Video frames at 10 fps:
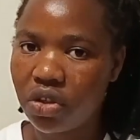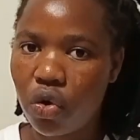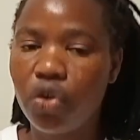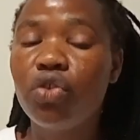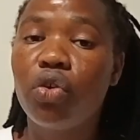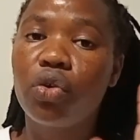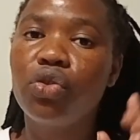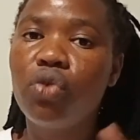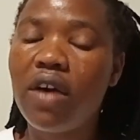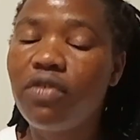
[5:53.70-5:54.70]
or
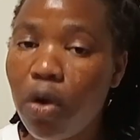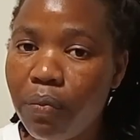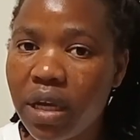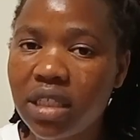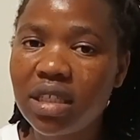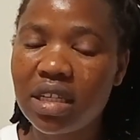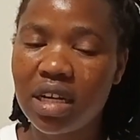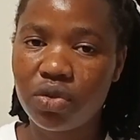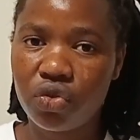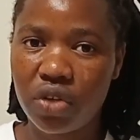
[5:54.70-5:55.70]
you have opened in
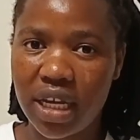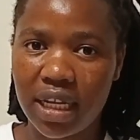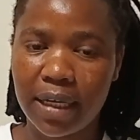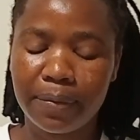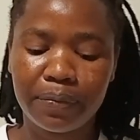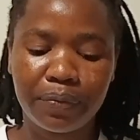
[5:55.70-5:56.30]
Australia.